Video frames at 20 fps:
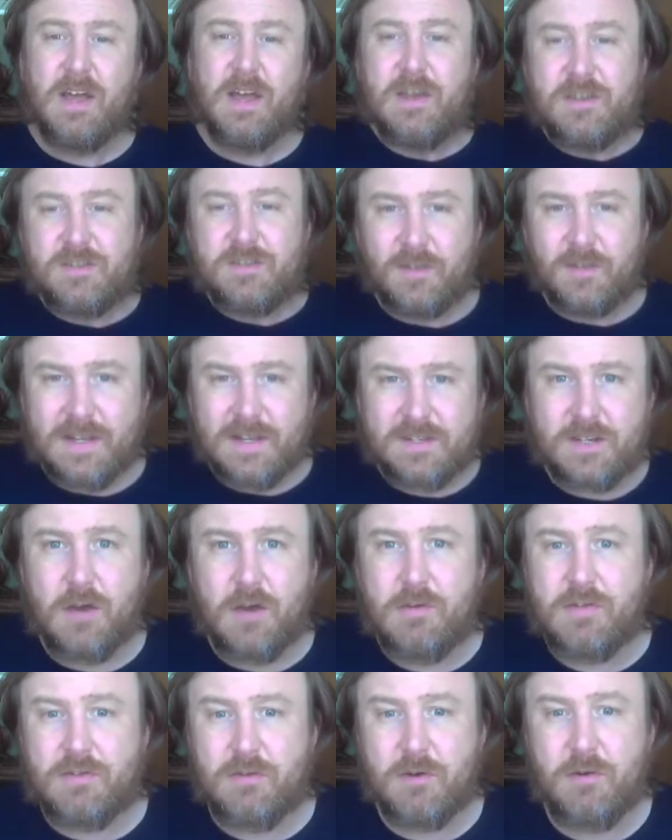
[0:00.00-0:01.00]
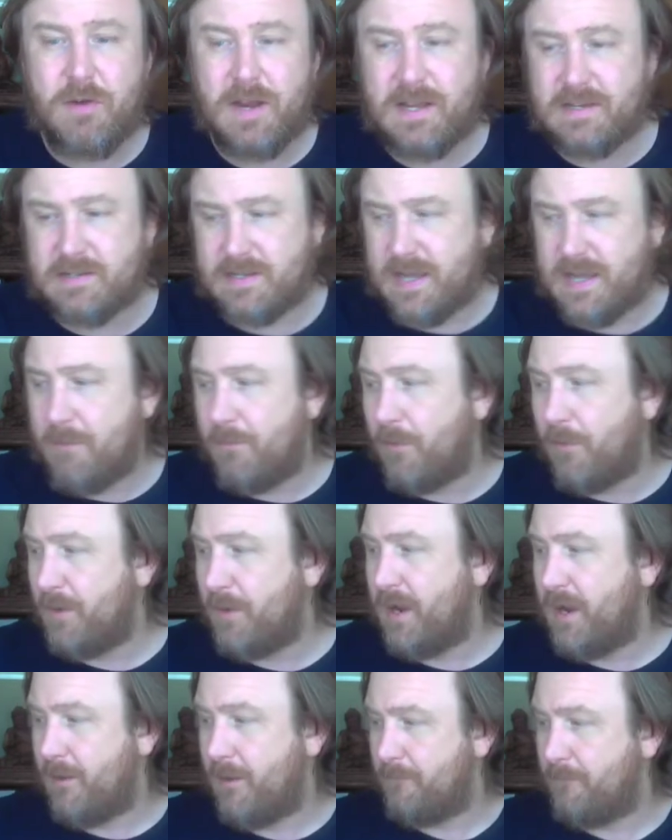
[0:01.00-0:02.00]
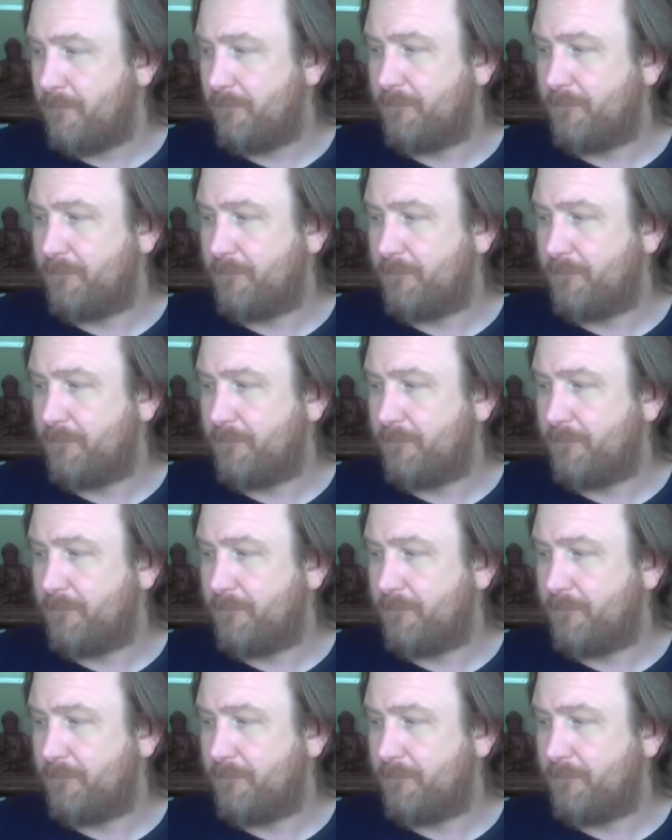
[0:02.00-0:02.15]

So let's go through an example here.